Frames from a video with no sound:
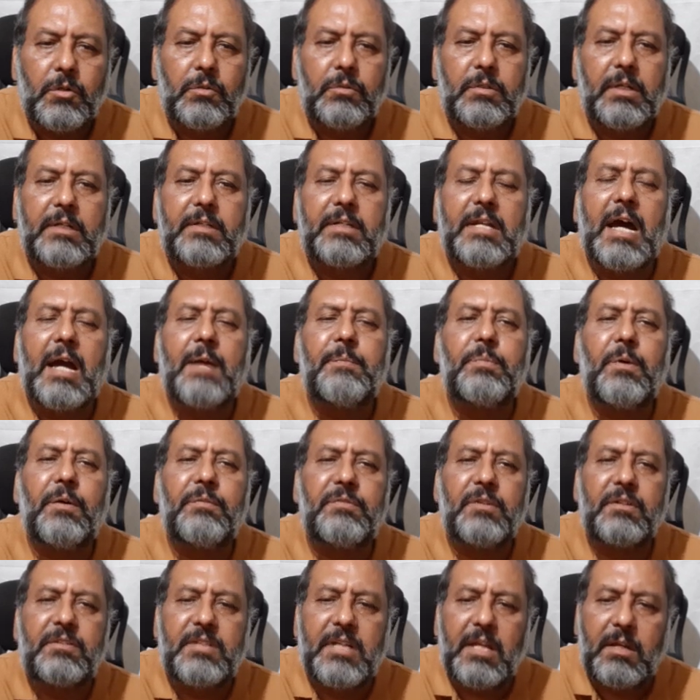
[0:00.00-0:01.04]
the type of
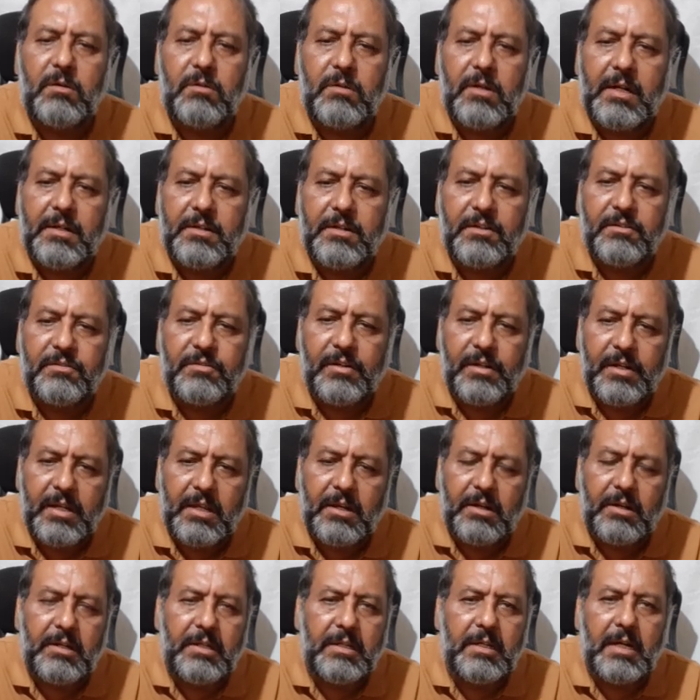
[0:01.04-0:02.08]
the cellulitis,
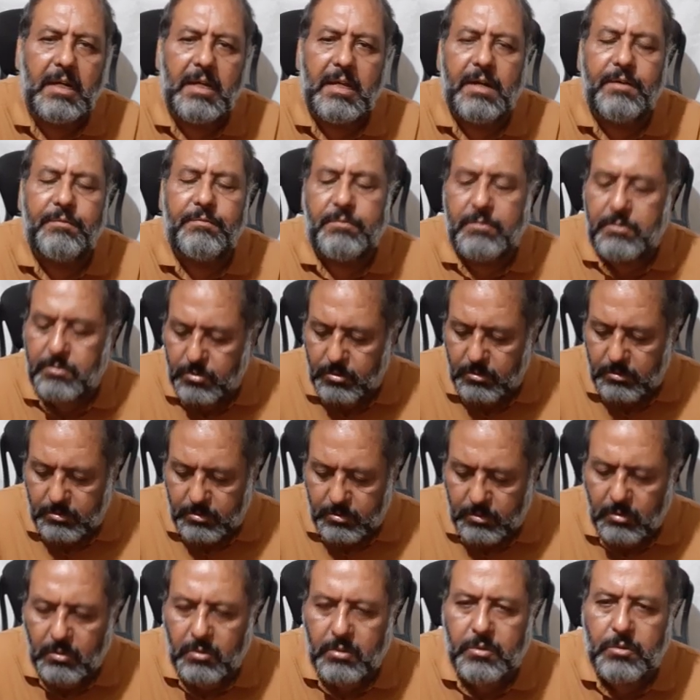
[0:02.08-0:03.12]
rarely I have
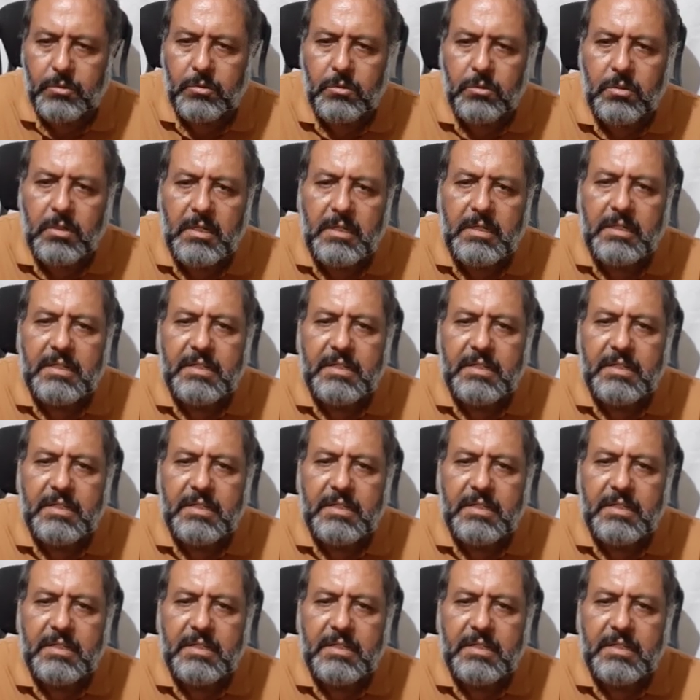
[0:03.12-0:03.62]
told you,